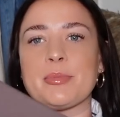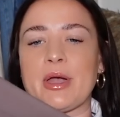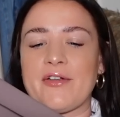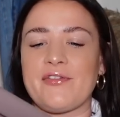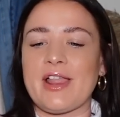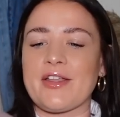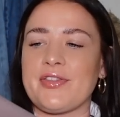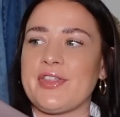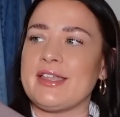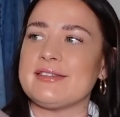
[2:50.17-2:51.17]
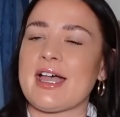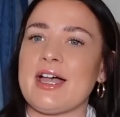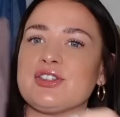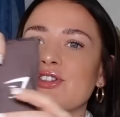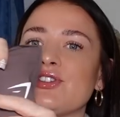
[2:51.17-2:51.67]
but I feel like these
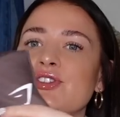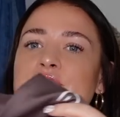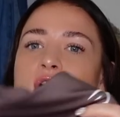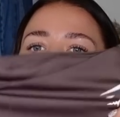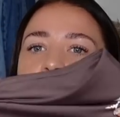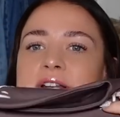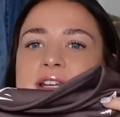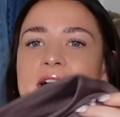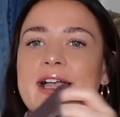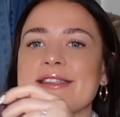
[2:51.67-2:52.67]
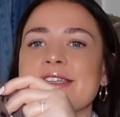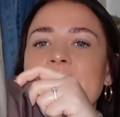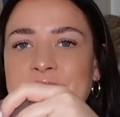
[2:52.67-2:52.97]
are so nice.